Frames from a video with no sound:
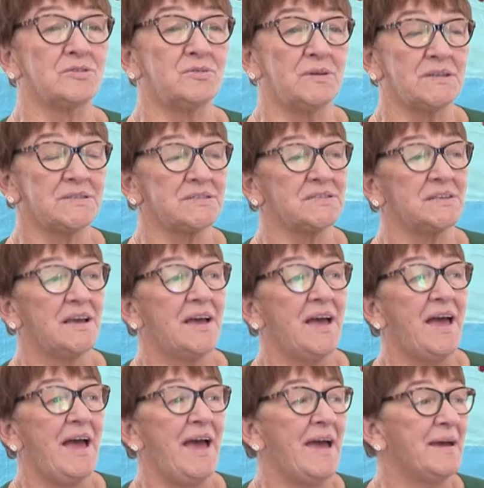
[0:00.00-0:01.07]
Quilt,
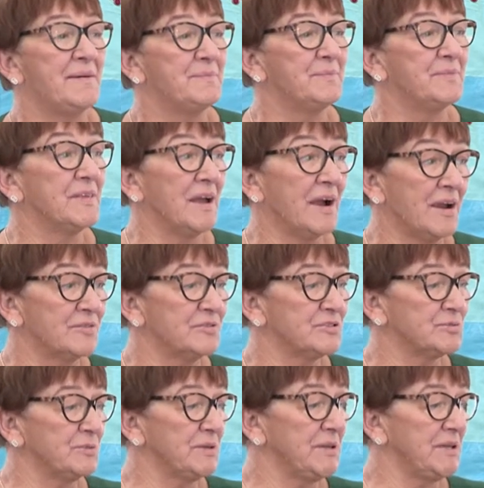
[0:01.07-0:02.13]
the
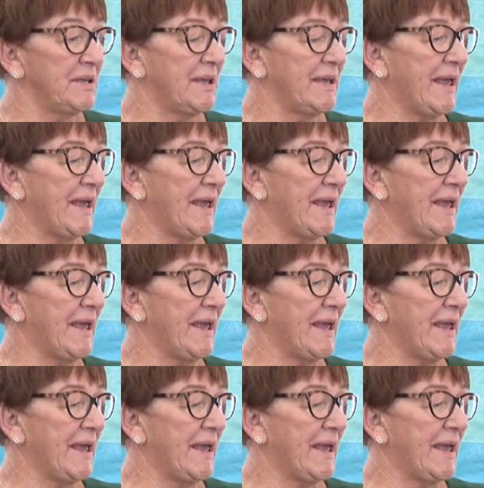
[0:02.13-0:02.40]
Irish one.